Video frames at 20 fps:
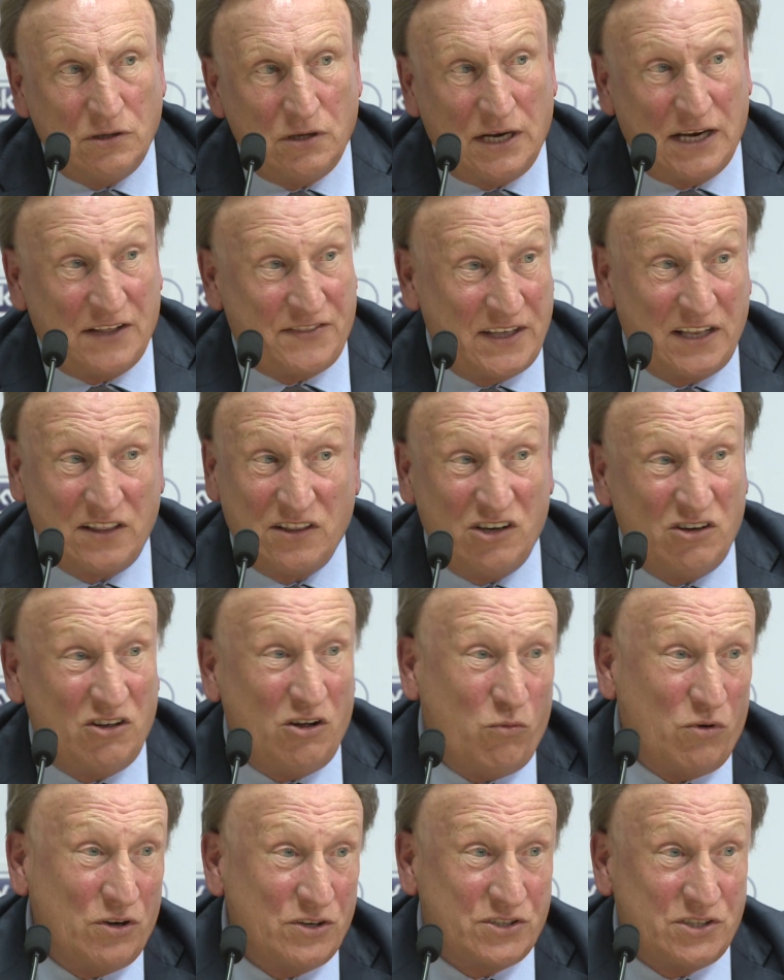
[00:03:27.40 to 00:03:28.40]
and I think they
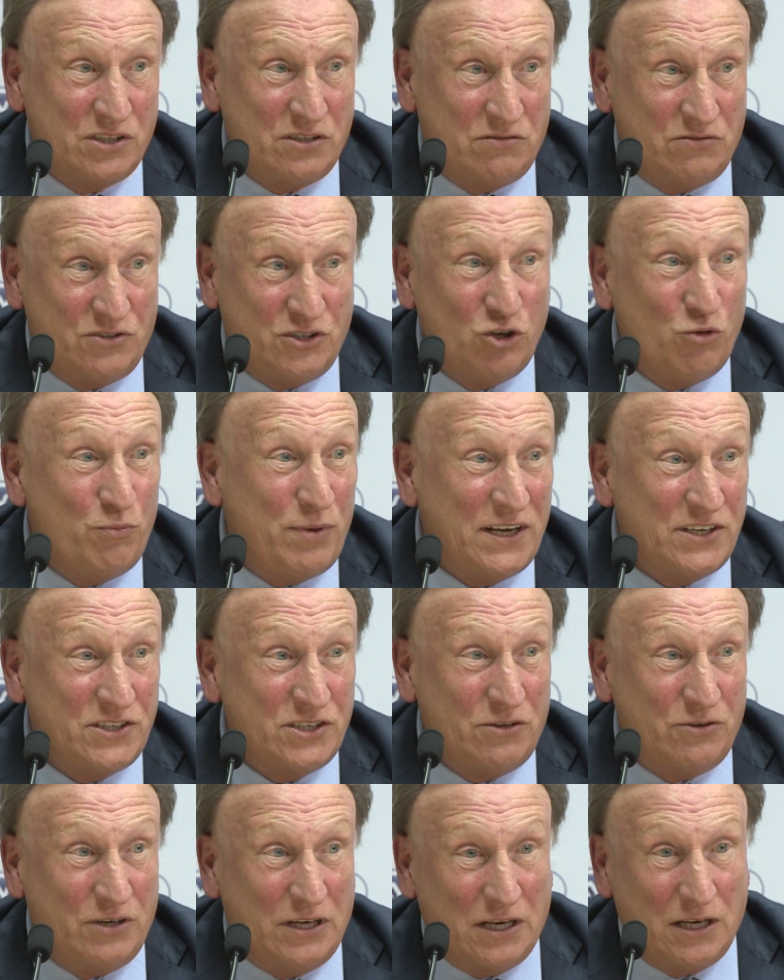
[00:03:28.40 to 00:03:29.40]
all want to do
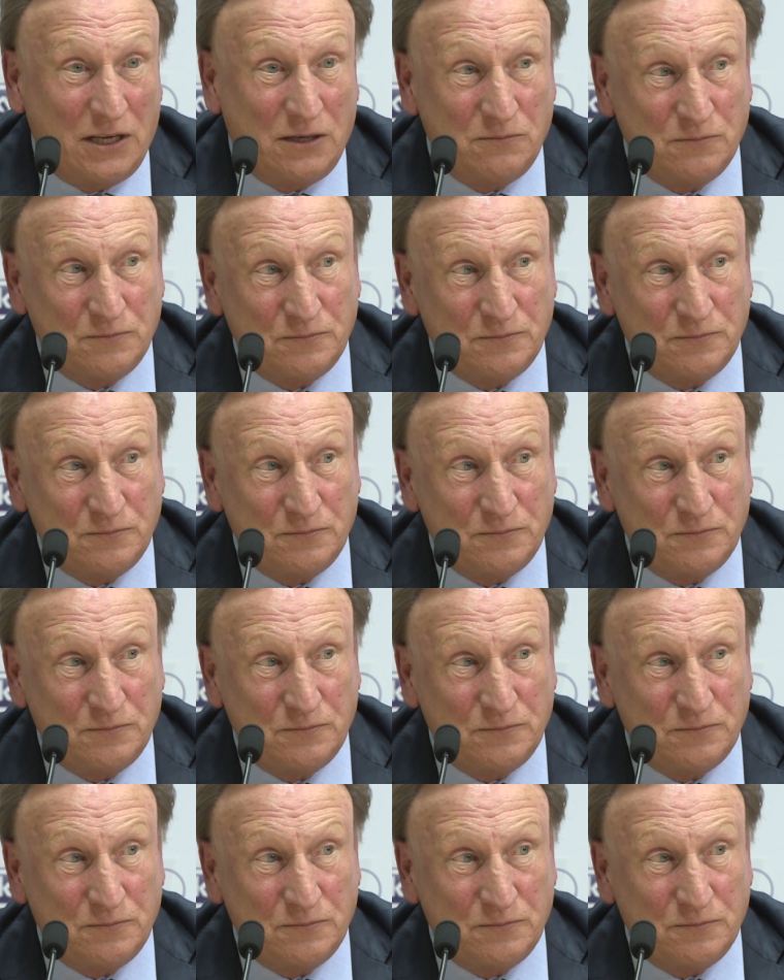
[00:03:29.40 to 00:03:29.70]
better, really.